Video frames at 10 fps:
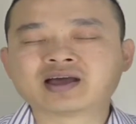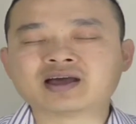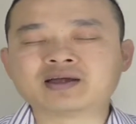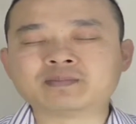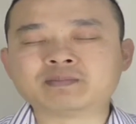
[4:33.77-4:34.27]

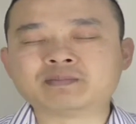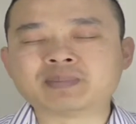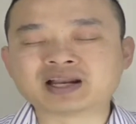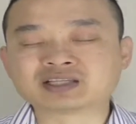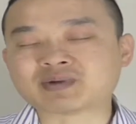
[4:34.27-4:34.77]
in
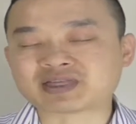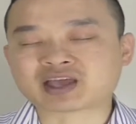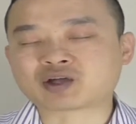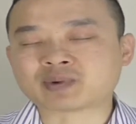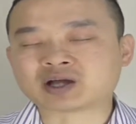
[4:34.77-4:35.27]
Balance
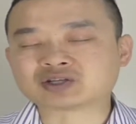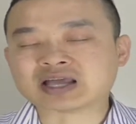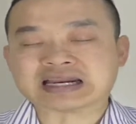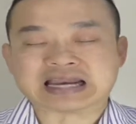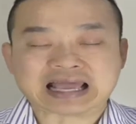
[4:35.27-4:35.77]
Method Acupuncture,
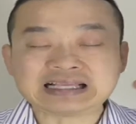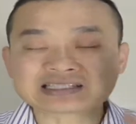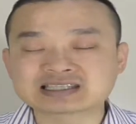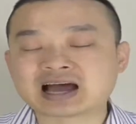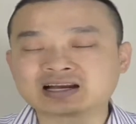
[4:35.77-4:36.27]
and they
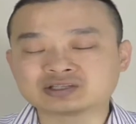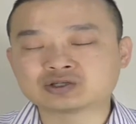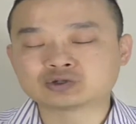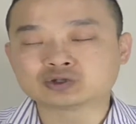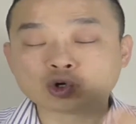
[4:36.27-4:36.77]
started
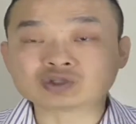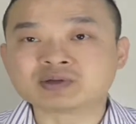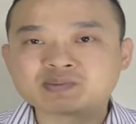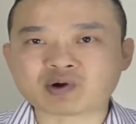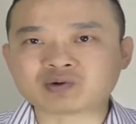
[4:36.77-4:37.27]
to, those
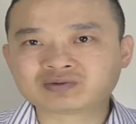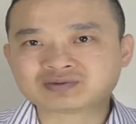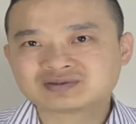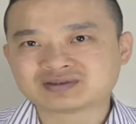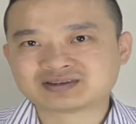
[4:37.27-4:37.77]

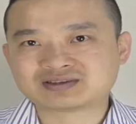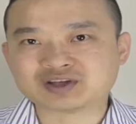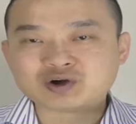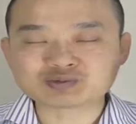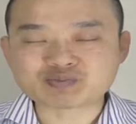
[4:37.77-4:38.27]

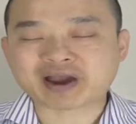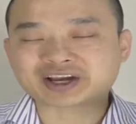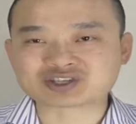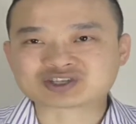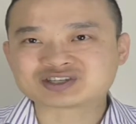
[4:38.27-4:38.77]

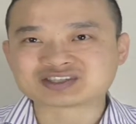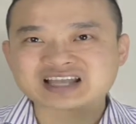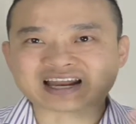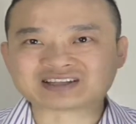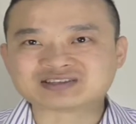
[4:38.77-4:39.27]
practitioners
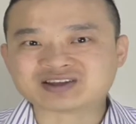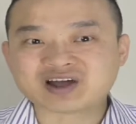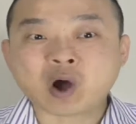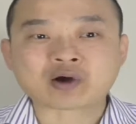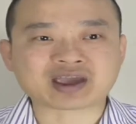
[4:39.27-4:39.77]
started to say,
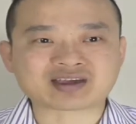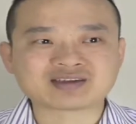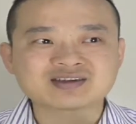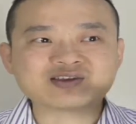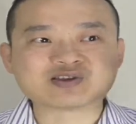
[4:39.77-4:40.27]
okay,
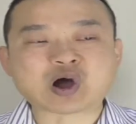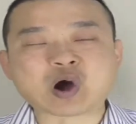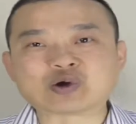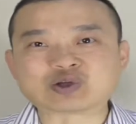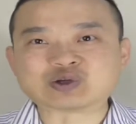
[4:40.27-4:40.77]

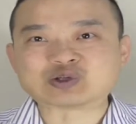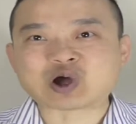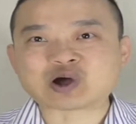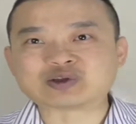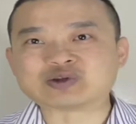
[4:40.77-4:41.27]
no, you
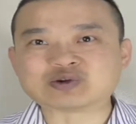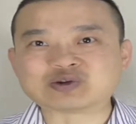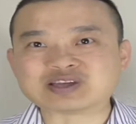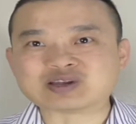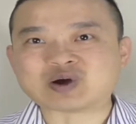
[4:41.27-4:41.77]
don't do
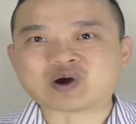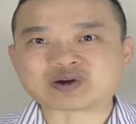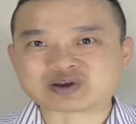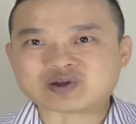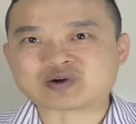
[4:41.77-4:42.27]
needle
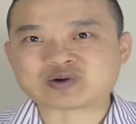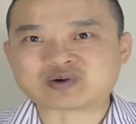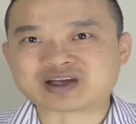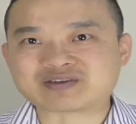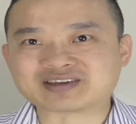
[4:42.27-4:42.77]
on the
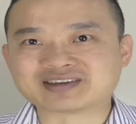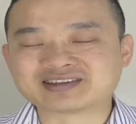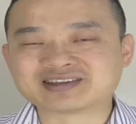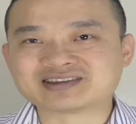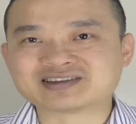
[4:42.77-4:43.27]
local area.
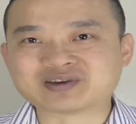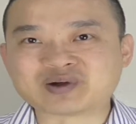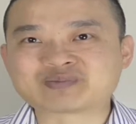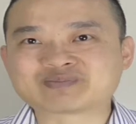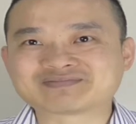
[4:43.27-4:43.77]
No,